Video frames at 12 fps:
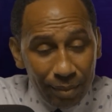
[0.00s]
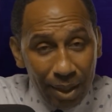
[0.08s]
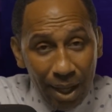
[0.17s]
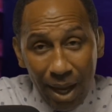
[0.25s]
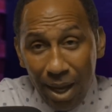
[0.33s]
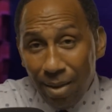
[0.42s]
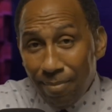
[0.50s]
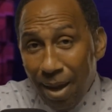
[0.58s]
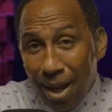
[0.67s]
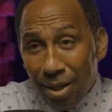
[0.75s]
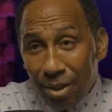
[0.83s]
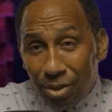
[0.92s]
I ain't
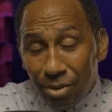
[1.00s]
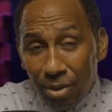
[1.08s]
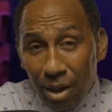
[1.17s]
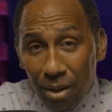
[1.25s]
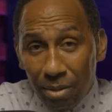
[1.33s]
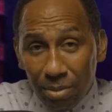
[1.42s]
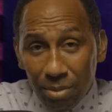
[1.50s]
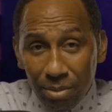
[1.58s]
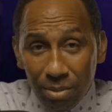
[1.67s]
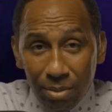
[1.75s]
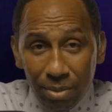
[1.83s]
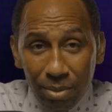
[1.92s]
mad at you, though.
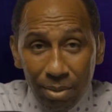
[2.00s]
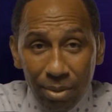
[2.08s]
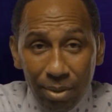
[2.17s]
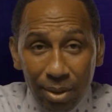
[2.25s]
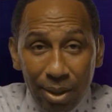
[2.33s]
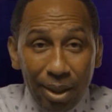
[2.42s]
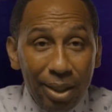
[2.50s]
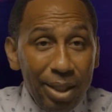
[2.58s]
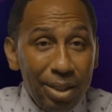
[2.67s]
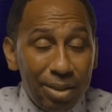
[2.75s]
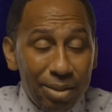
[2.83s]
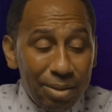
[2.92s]

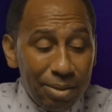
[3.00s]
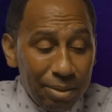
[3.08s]
Kelis.